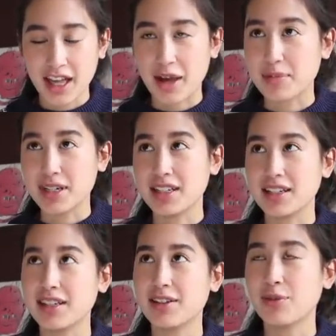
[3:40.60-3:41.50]
I
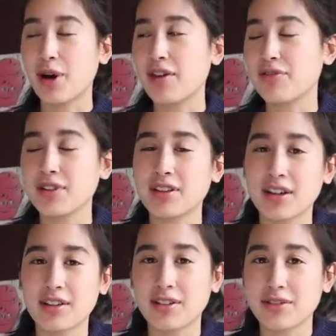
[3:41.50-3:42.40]
mean I feel
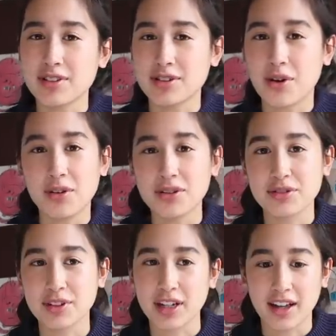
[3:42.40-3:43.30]
like a lot of us always
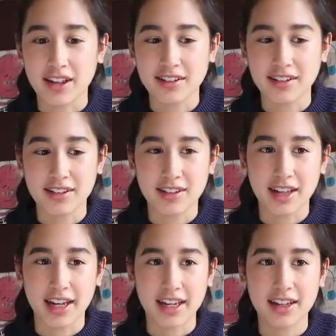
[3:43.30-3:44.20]
forget the
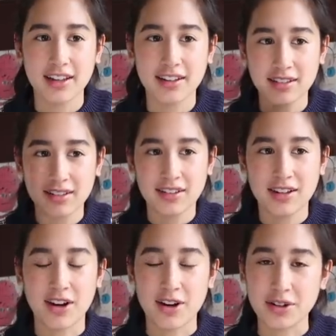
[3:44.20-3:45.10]
like
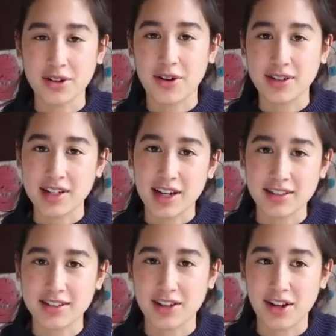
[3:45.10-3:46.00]
outer
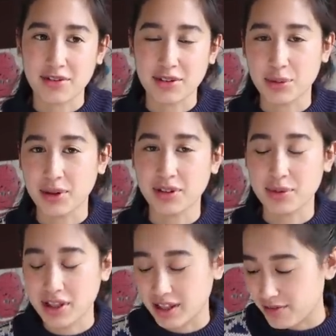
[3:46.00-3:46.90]
context of the world that
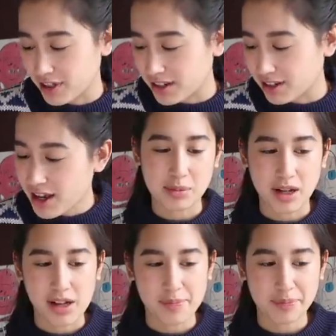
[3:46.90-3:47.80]
we live in
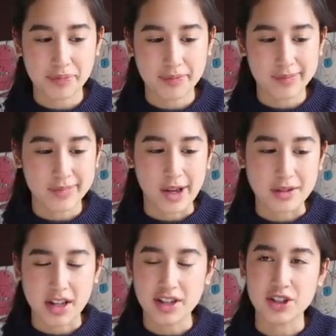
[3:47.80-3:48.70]
but I
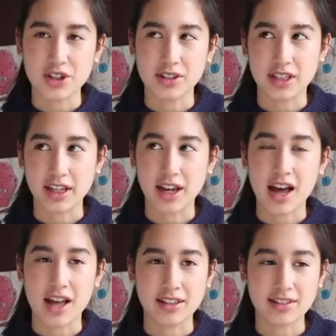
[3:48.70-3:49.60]
was kind of journaling
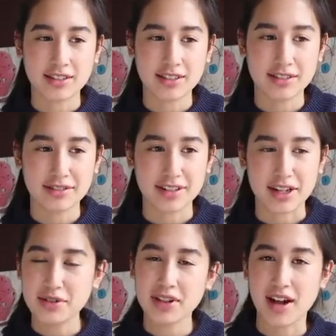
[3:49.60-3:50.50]
and I
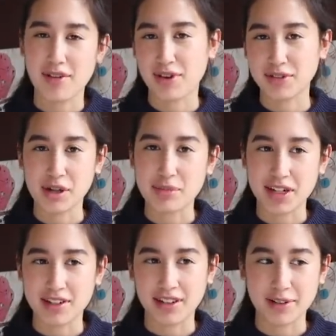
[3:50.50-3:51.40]
don't think I've ever
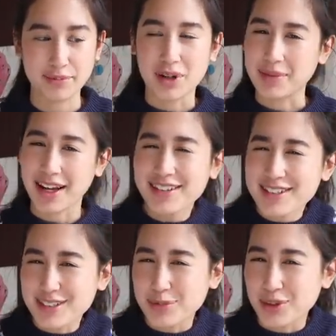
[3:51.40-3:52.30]
admitted it but I'm kind of
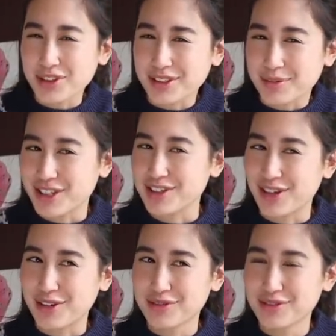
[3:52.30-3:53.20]
disappointed in
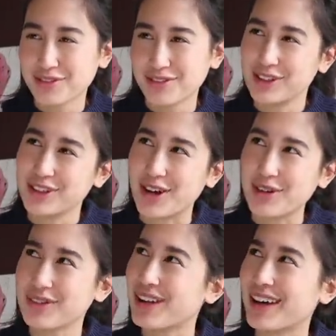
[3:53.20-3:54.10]
myself you
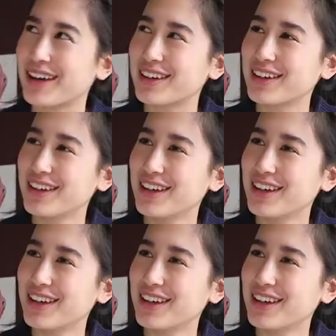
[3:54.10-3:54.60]
know like